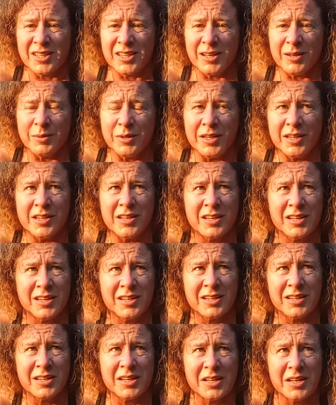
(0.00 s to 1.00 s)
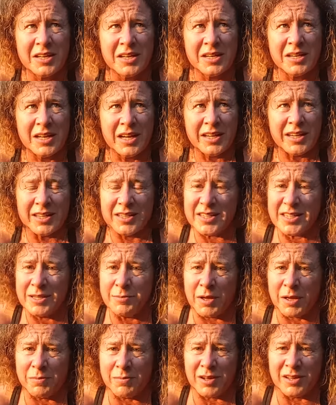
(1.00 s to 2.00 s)
I mean, I can see
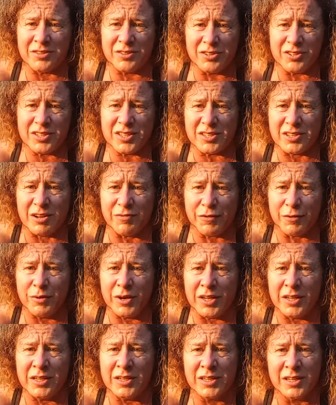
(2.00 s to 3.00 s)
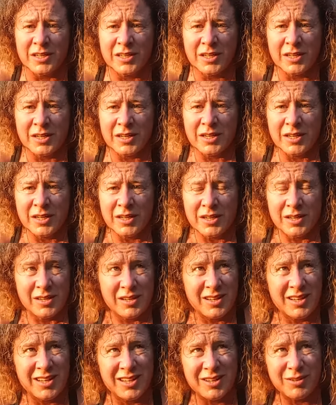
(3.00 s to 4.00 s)
my mother suffering
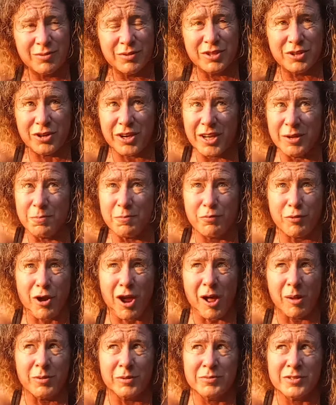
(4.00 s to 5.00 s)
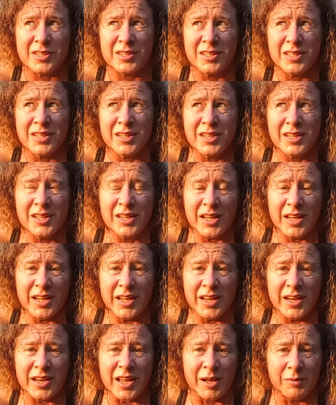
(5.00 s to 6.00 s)
with her hip problems,
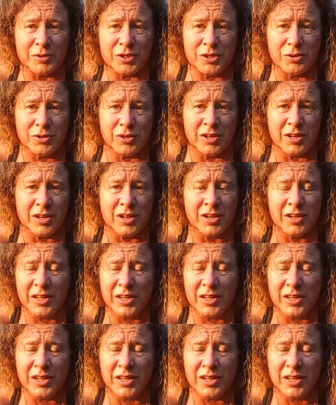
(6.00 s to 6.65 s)
and I'm sure